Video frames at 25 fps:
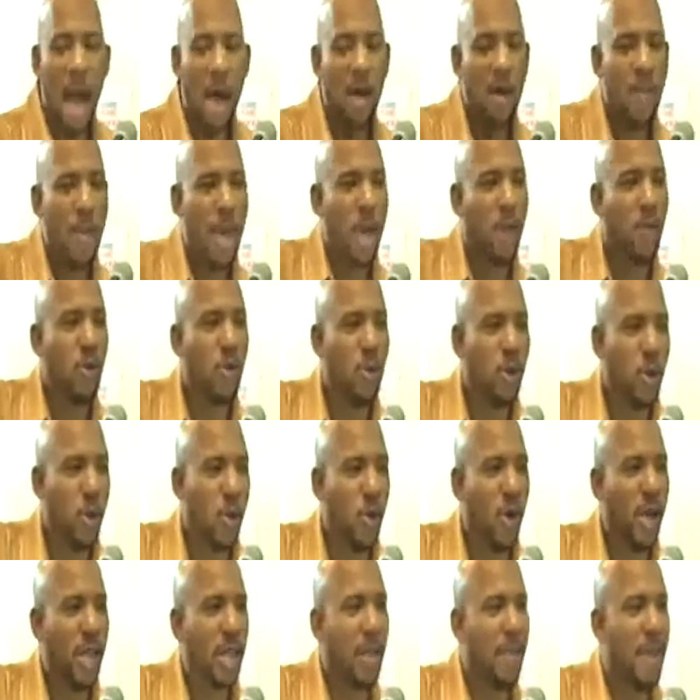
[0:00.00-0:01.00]
I would make
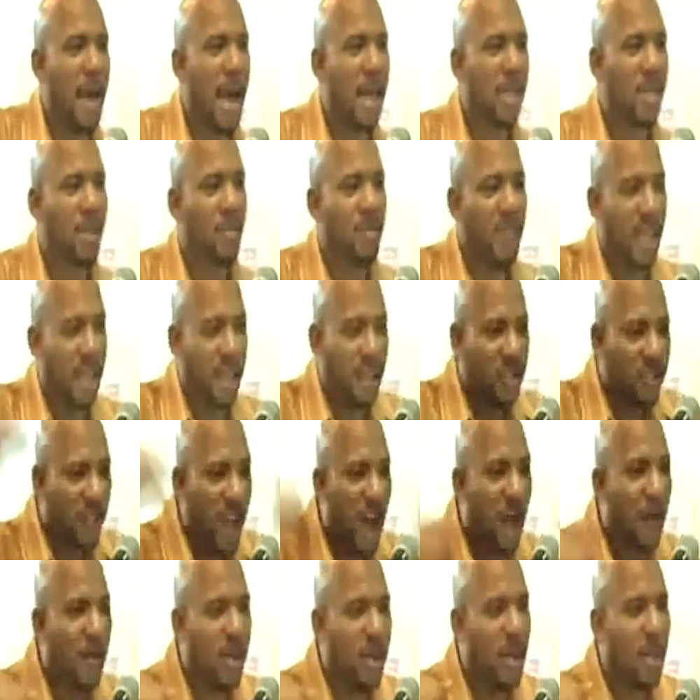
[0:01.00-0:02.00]
wudu in the bathroom, take a
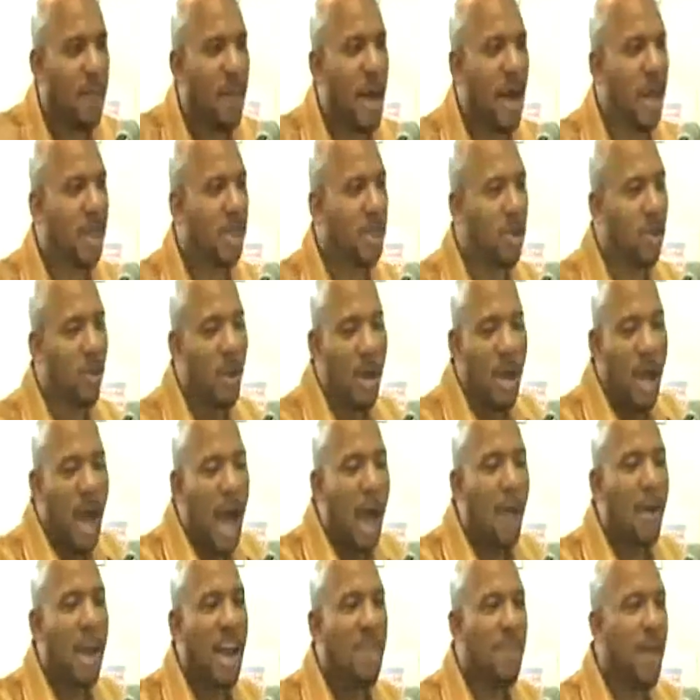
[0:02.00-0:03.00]
shower in the bathroom.
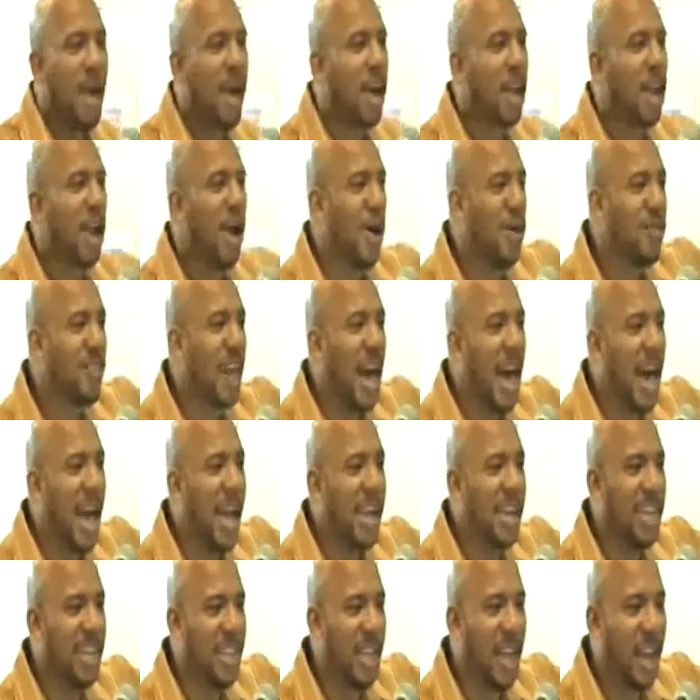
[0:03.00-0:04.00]
I would have my clothes
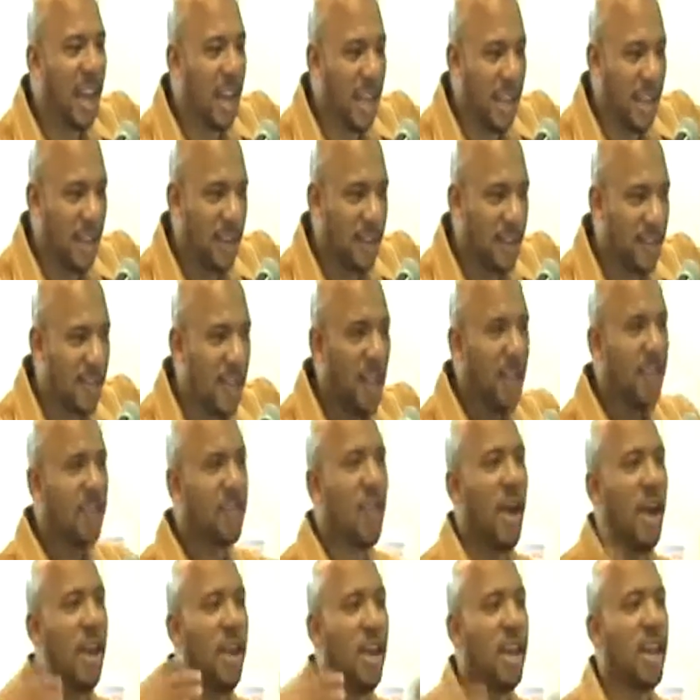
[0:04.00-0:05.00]
ironed in the cleanest
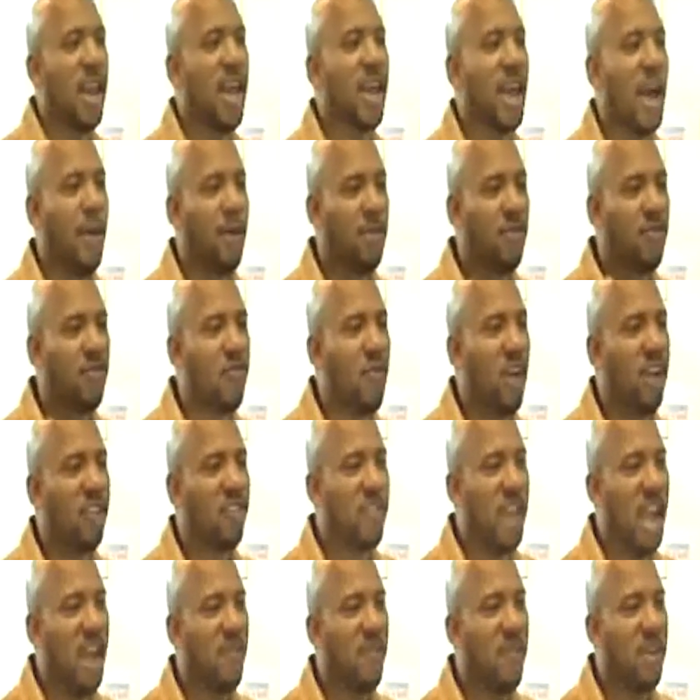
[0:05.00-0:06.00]
so I looked like I was
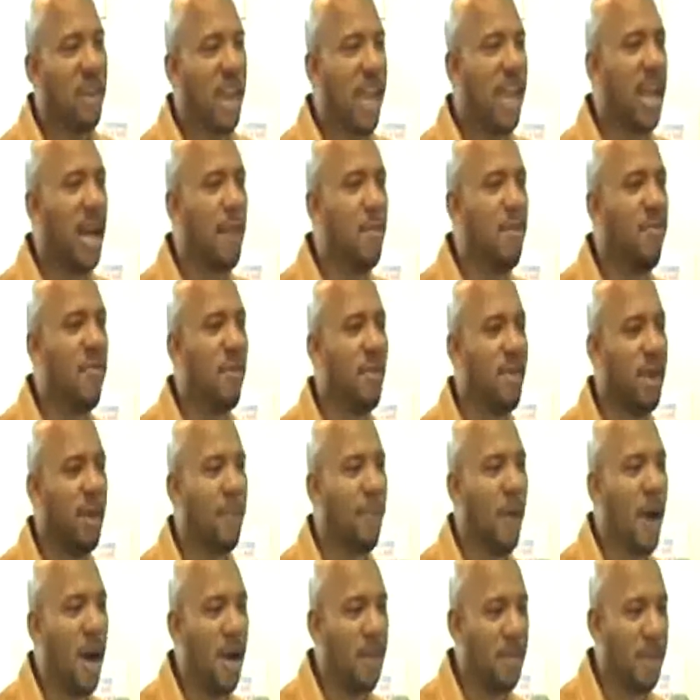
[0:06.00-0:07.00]
fresh every day coming from an
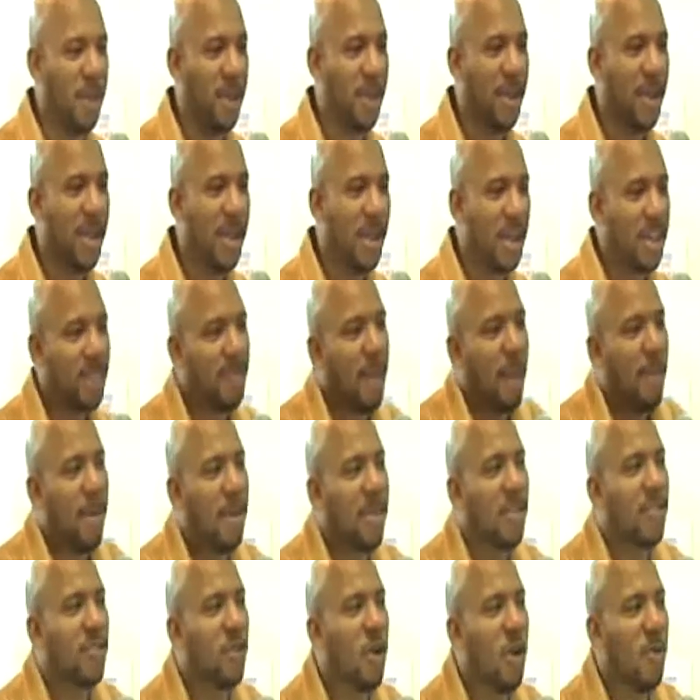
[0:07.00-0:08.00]
apartment. Because my
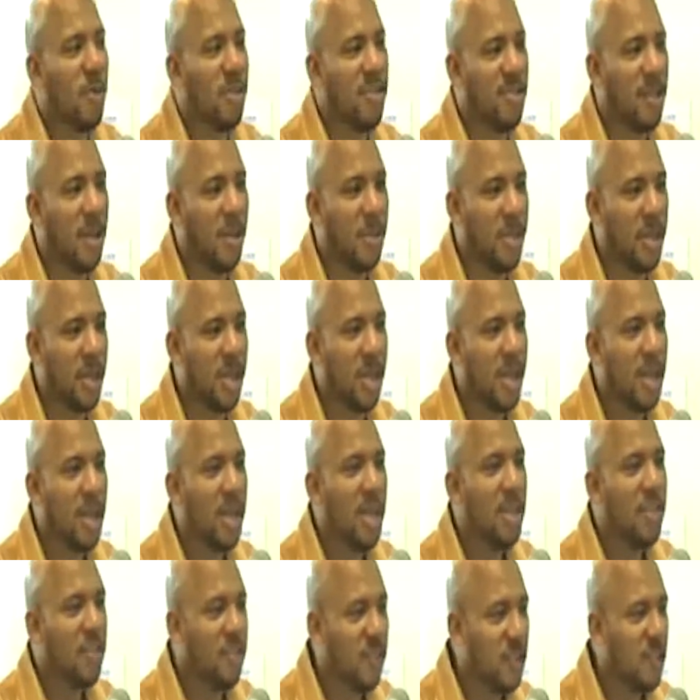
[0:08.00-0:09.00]
mother taught me something.
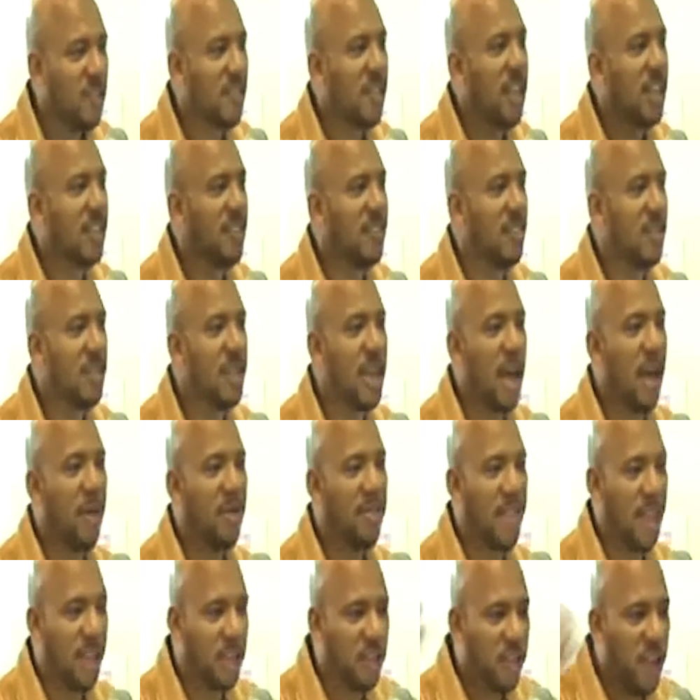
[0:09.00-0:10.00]
She said, I
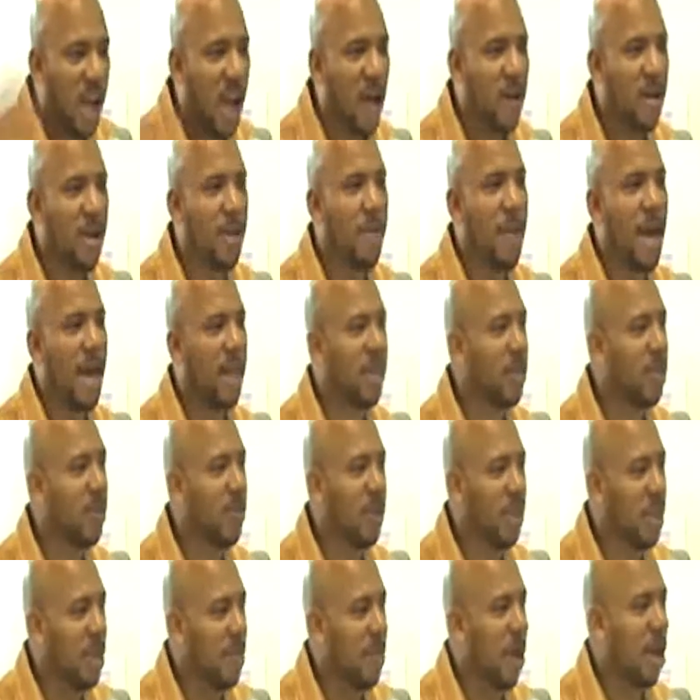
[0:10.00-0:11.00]
would take a shower in the
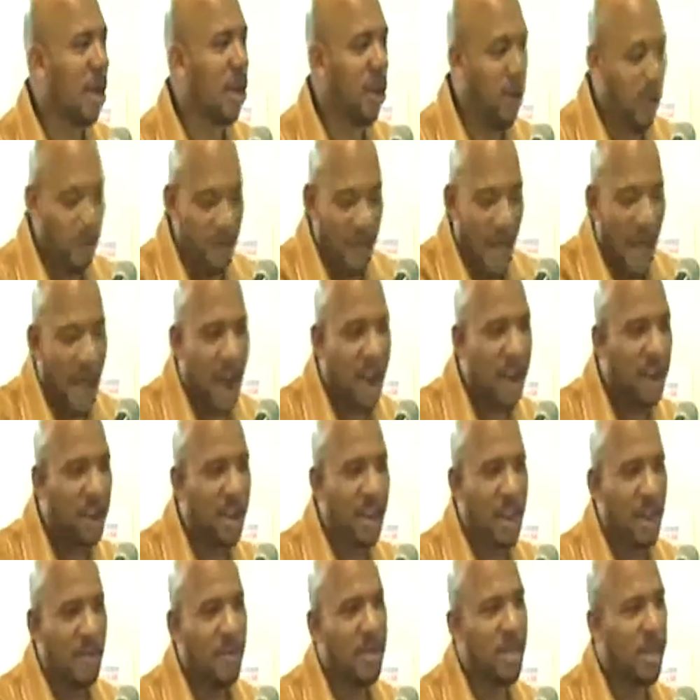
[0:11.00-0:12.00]
bathroom and get my clothes
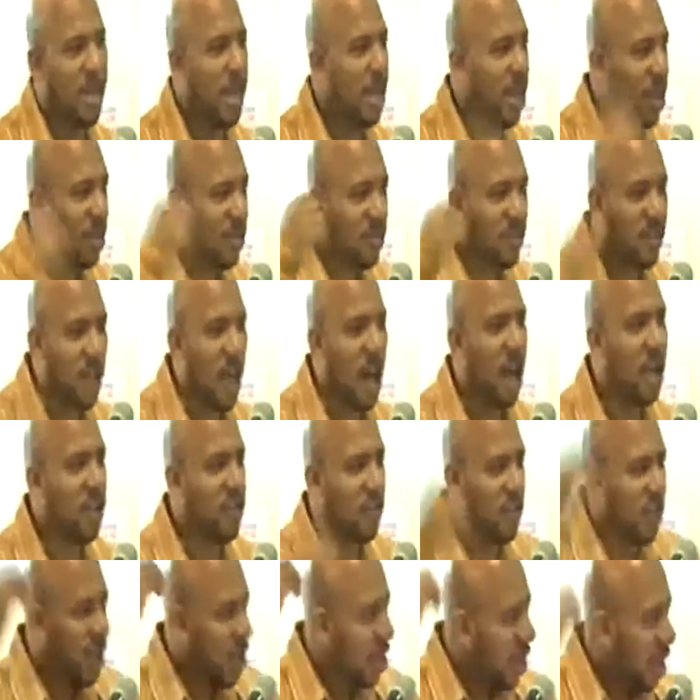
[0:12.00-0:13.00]
ironed and everything and
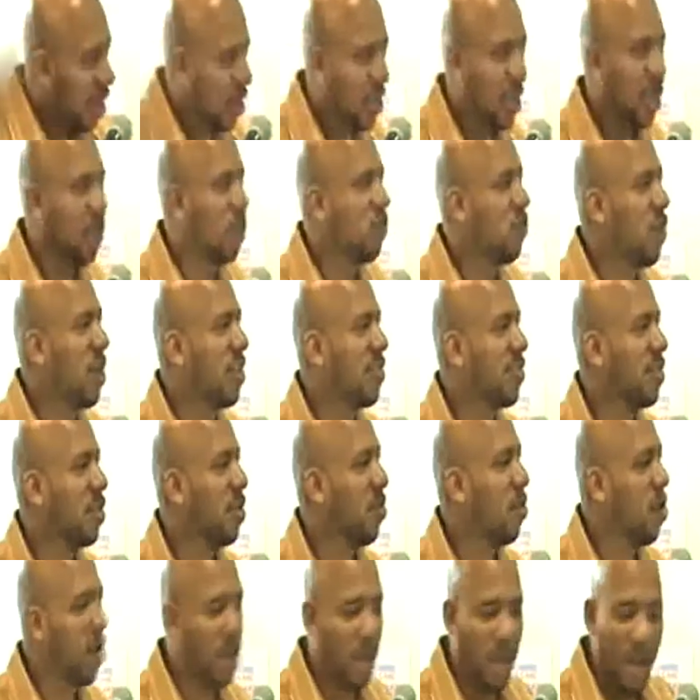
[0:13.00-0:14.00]
starched and get dressed in
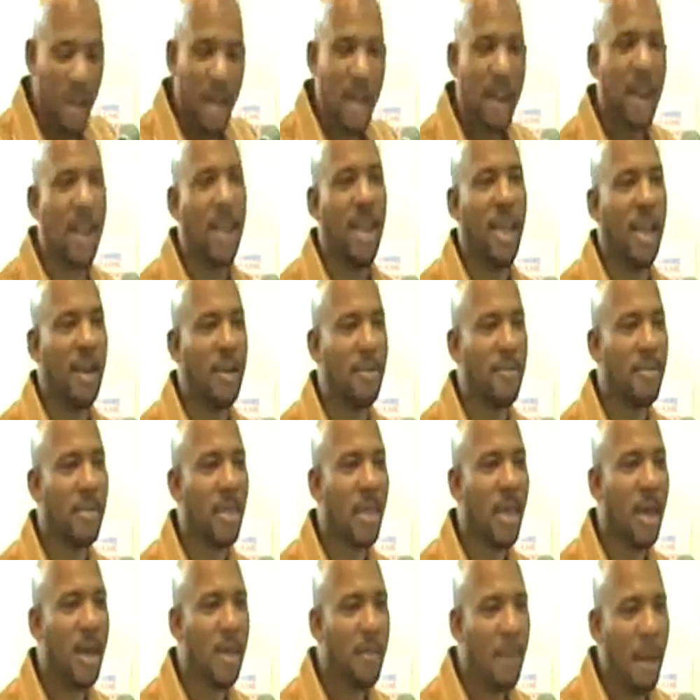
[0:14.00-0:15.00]
the morning and look clean.
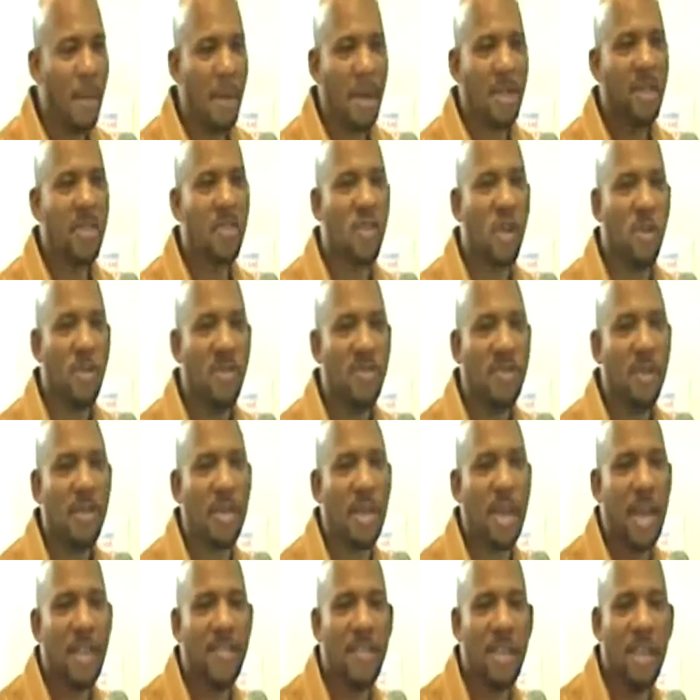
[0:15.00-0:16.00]
My mother taught me
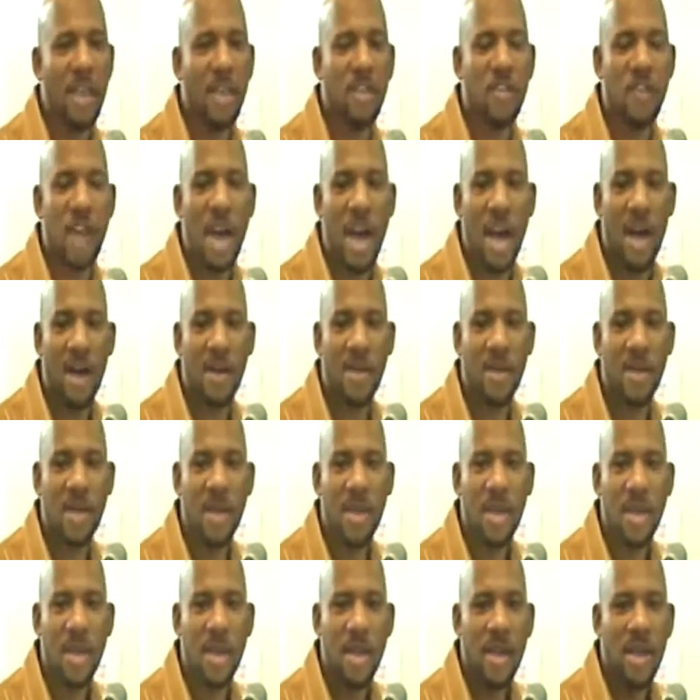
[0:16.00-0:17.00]
something as a young child.
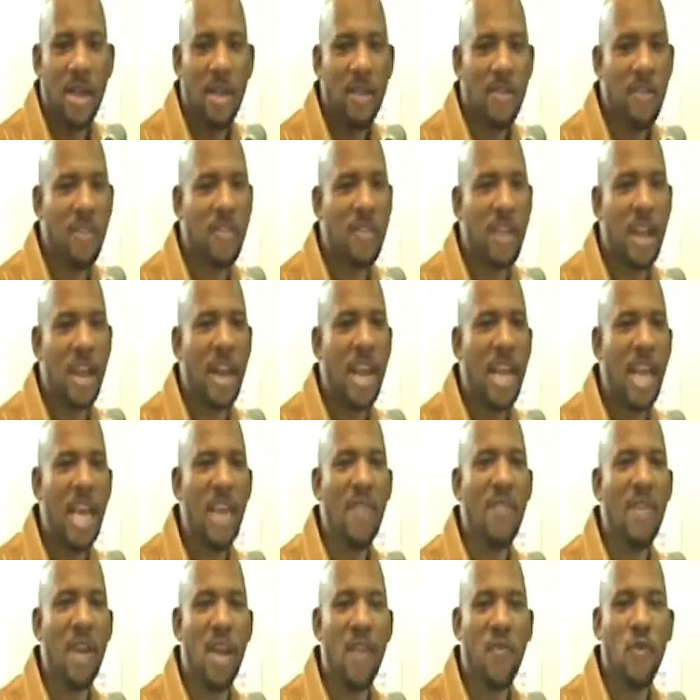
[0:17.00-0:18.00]
She said,
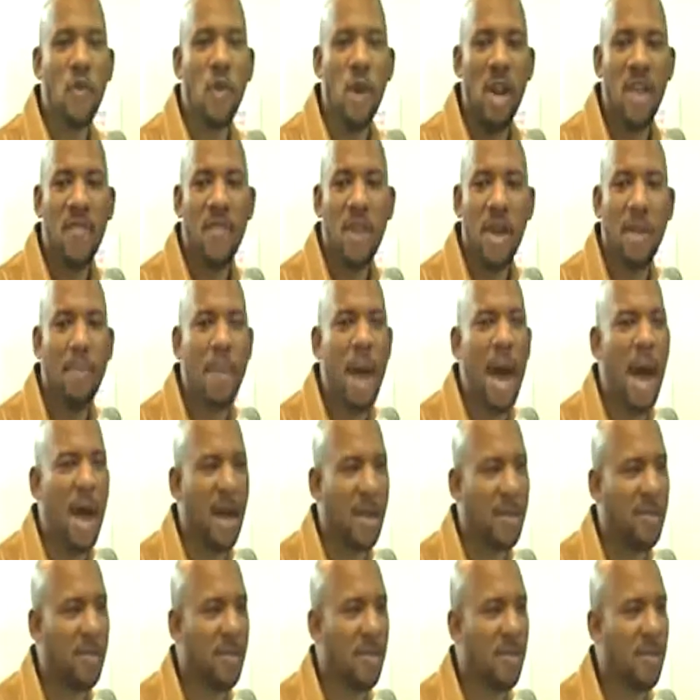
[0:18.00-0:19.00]
even if you live in a
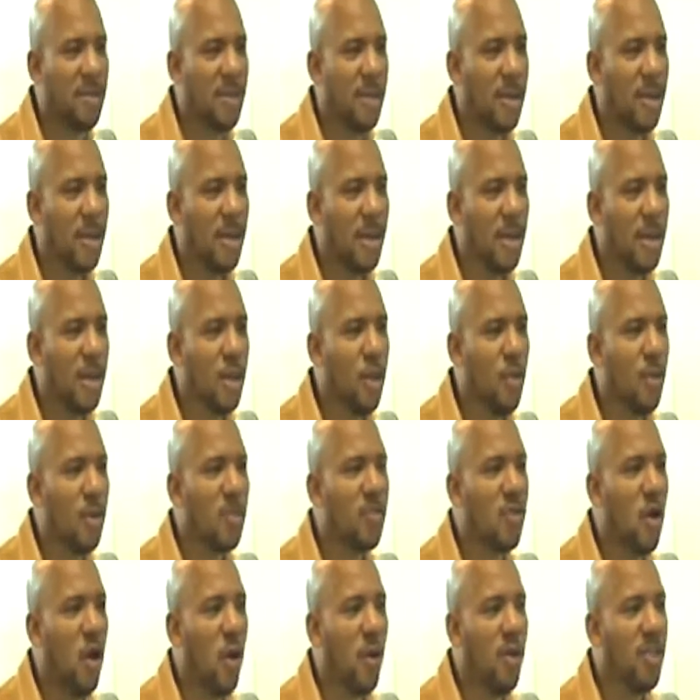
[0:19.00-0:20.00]
box, you
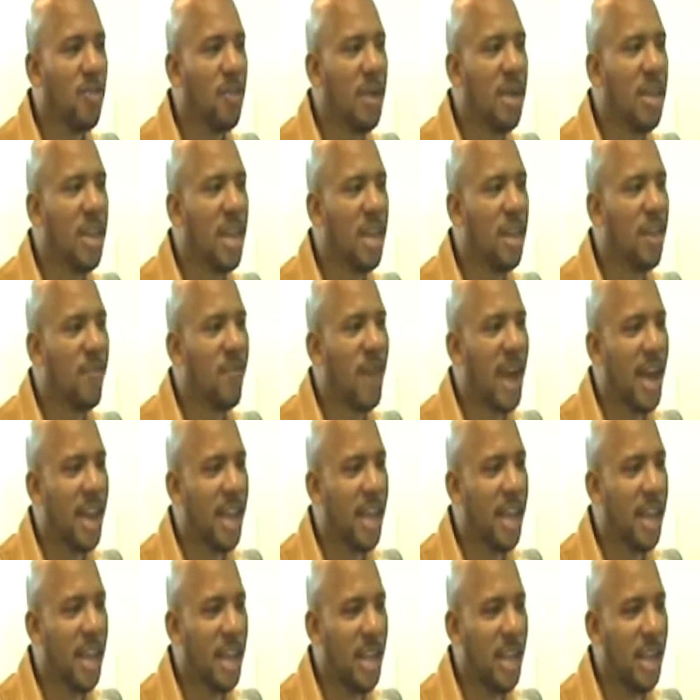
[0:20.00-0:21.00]
must always be dignified
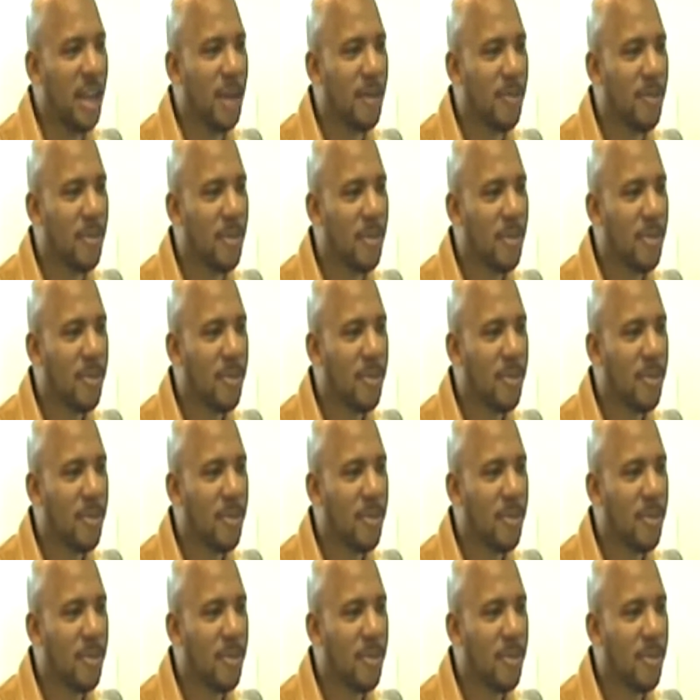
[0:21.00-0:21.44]
and clean.